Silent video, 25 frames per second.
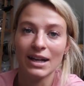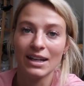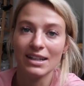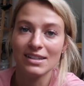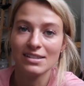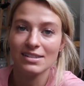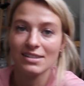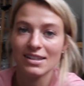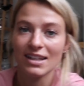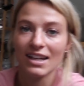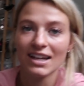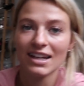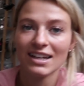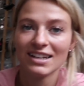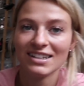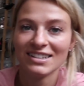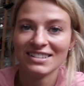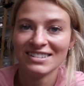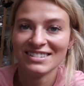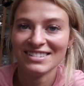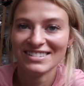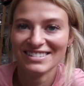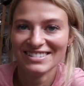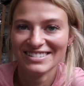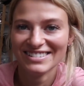Bella's there.
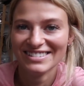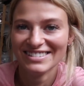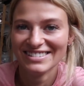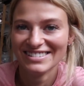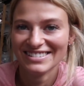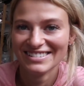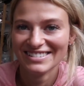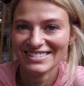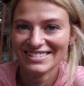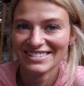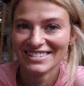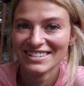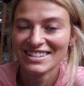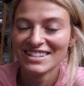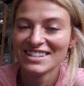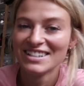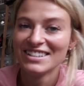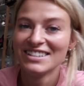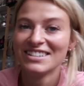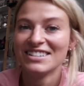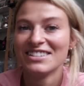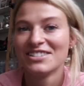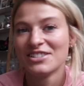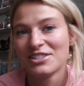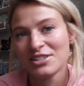
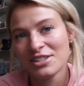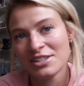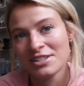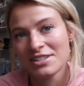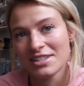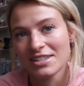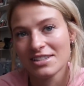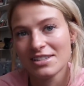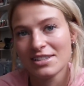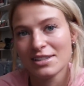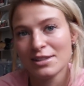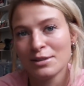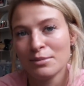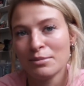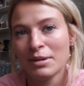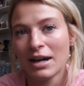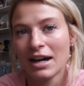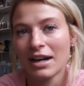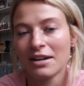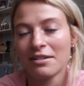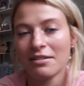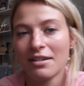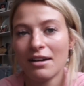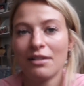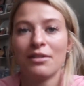She sits in the
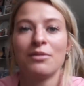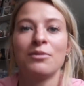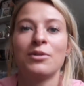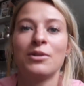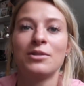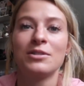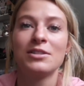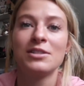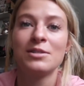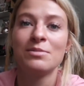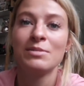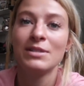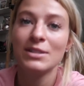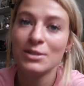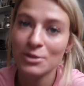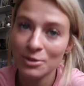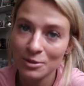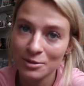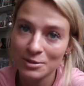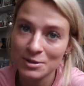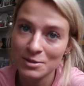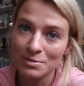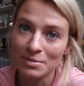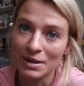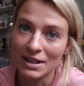background and watches me
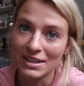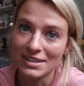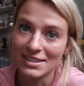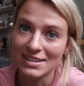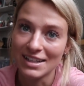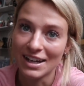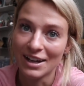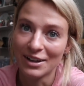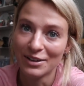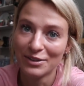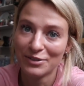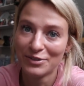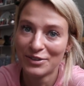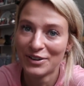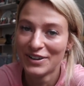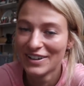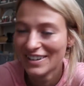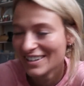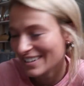talk to myself.